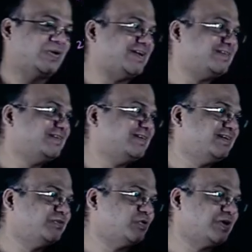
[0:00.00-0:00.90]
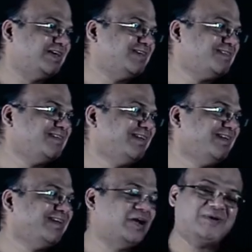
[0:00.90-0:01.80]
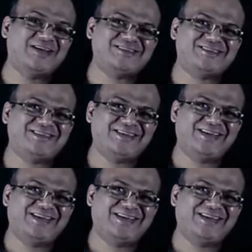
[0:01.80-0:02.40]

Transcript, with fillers: at total is how much?